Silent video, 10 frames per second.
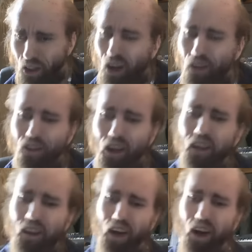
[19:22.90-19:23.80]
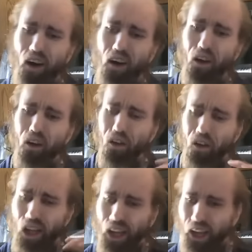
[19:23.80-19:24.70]
Y'all sit there
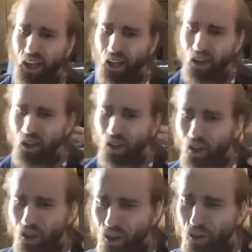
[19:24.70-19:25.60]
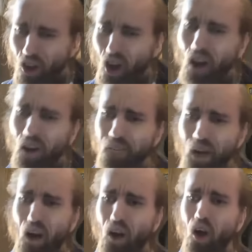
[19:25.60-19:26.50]
and you talk
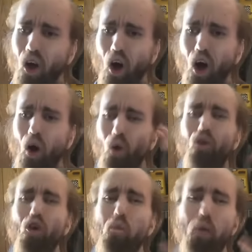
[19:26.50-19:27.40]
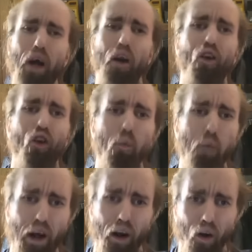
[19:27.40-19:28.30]
about, oh, do better,
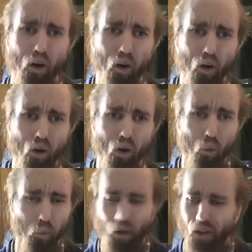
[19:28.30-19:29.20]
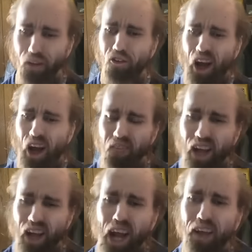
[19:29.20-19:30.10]
do better. Well, then
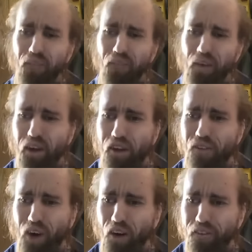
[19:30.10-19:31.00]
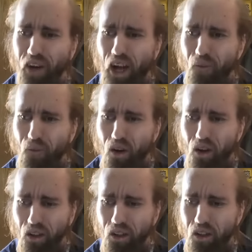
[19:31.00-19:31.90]
stop attacking me, motherfuckers, and I
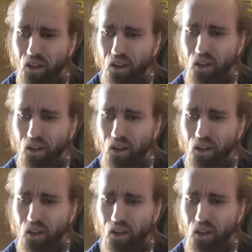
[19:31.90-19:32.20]
would.